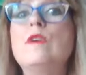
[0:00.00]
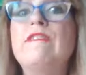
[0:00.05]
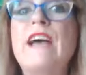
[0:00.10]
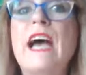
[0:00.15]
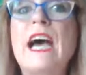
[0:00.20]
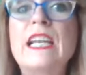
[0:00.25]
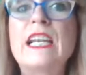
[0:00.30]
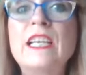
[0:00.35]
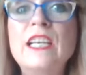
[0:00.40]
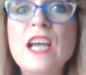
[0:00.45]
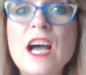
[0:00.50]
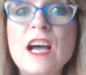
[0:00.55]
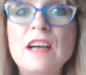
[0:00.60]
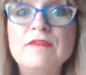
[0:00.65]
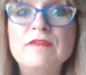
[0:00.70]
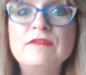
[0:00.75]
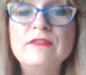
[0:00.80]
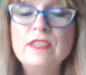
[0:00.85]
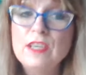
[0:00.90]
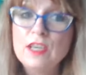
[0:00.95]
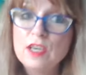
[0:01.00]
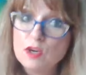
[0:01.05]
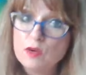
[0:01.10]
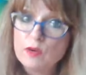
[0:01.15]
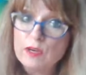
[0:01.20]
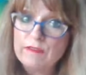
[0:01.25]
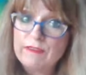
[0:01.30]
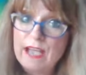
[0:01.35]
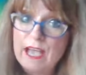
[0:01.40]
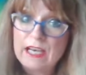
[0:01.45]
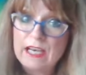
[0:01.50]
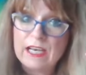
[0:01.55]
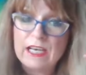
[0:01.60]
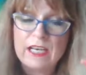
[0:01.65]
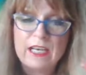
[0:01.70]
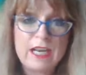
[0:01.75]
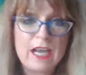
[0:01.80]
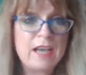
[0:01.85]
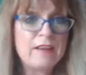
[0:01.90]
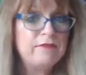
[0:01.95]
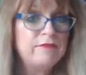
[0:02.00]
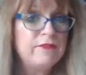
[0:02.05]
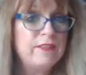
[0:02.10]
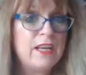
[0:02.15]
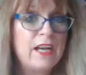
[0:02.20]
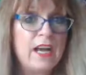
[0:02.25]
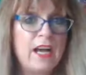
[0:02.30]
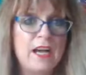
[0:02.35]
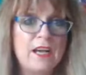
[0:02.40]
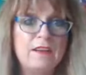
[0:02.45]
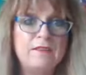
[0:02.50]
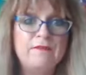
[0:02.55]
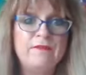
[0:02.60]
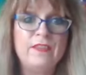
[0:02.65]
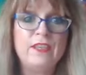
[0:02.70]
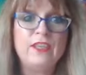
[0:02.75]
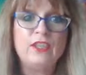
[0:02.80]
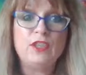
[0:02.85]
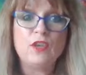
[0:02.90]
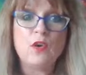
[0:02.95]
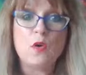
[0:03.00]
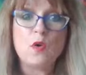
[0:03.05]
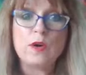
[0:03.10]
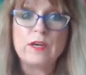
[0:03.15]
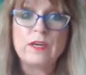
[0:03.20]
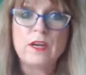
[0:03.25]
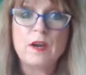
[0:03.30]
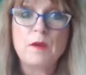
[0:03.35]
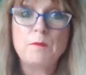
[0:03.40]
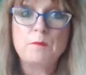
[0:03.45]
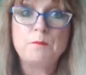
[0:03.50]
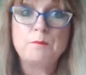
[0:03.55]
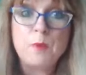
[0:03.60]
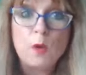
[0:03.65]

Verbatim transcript: We've had enough. We've had enough of your